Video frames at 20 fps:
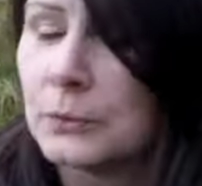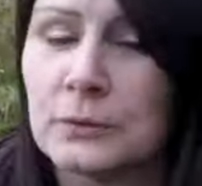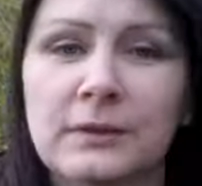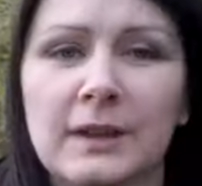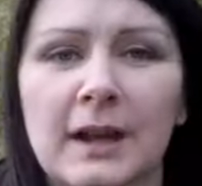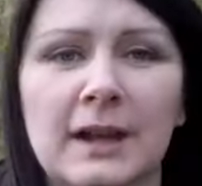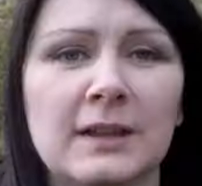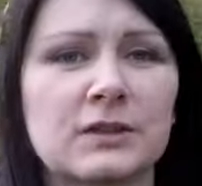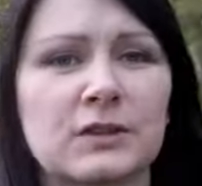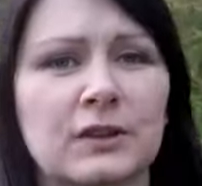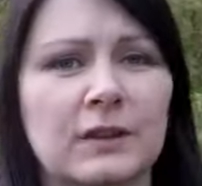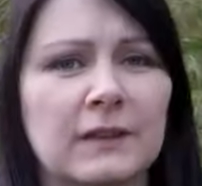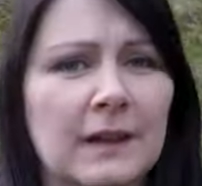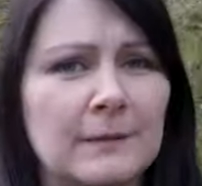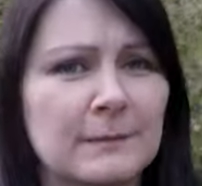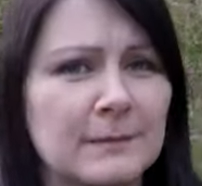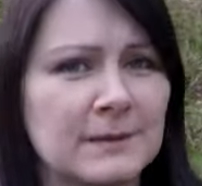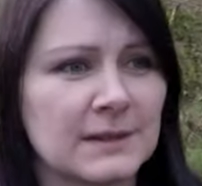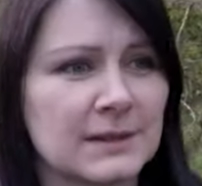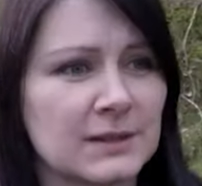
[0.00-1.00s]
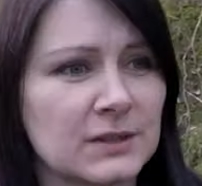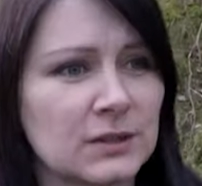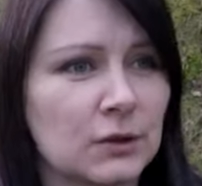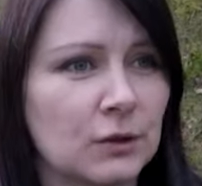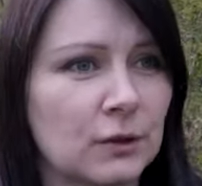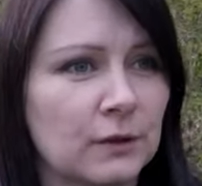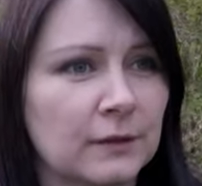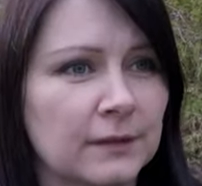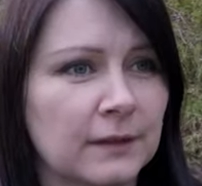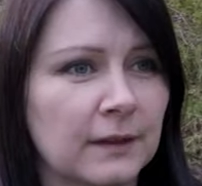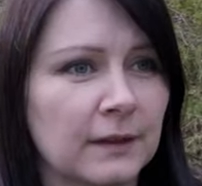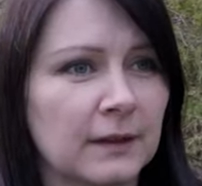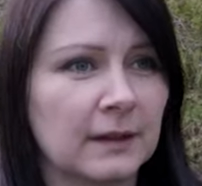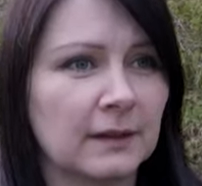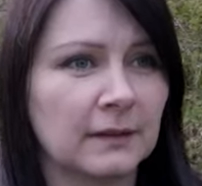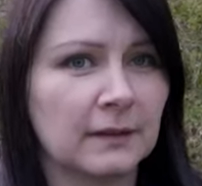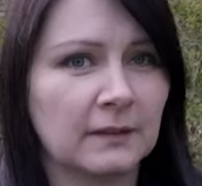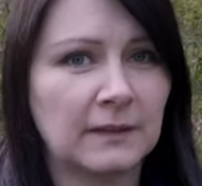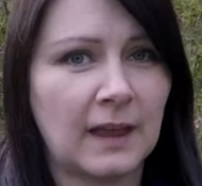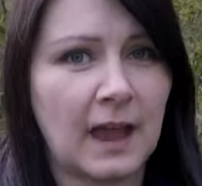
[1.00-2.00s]
naturally that means in Scotland that
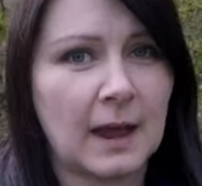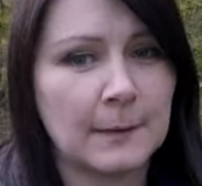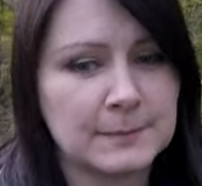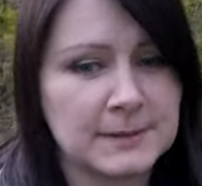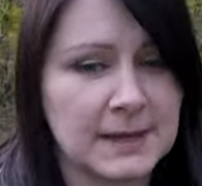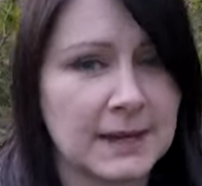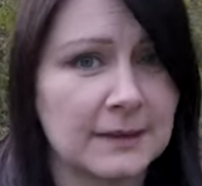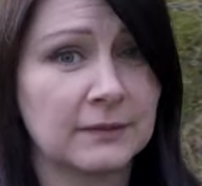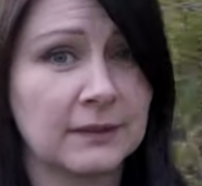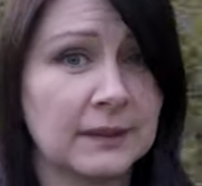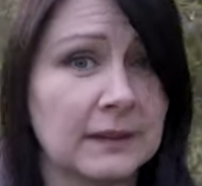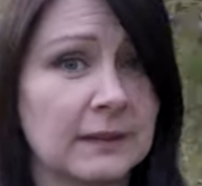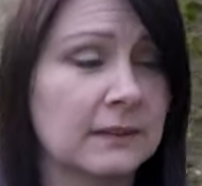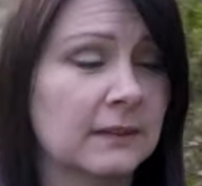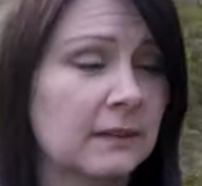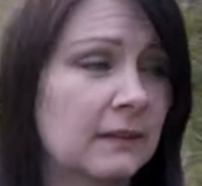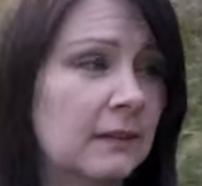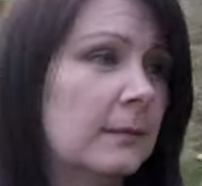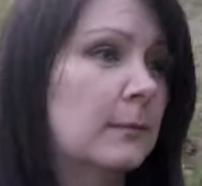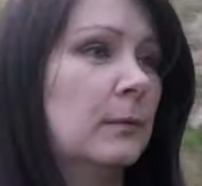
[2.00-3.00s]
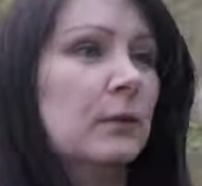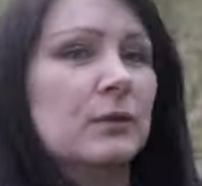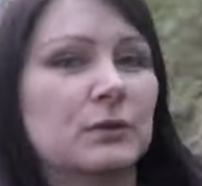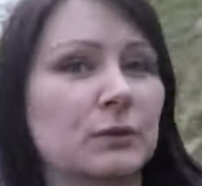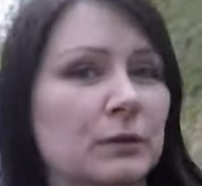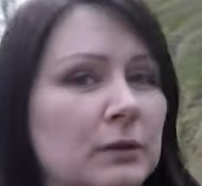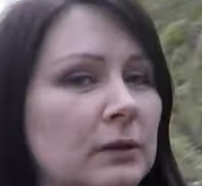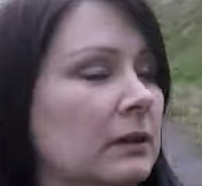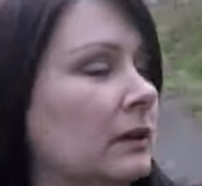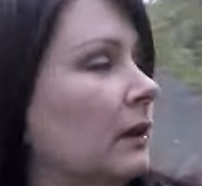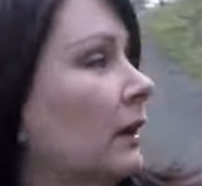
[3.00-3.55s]
it's tap sass season. I'm not joking.